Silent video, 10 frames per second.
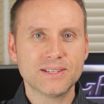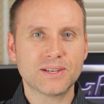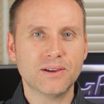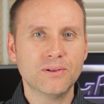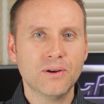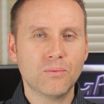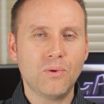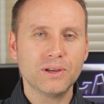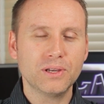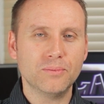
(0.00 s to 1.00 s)
So
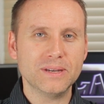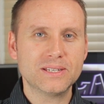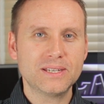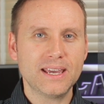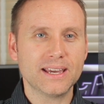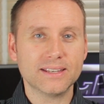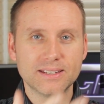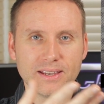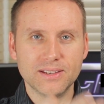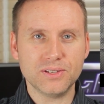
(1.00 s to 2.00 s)
what you'll be seeing,
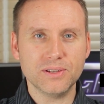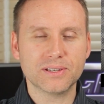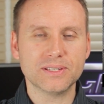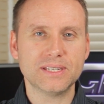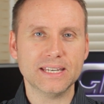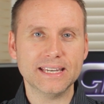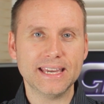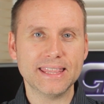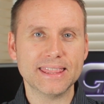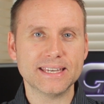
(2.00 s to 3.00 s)
as you can see
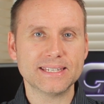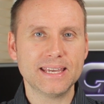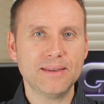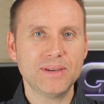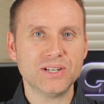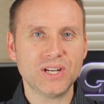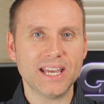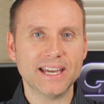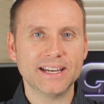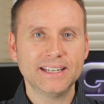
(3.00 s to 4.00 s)
in this image
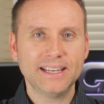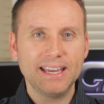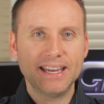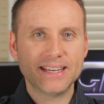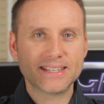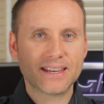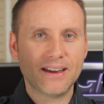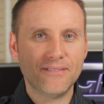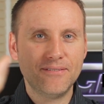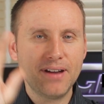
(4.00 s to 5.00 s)
here, is a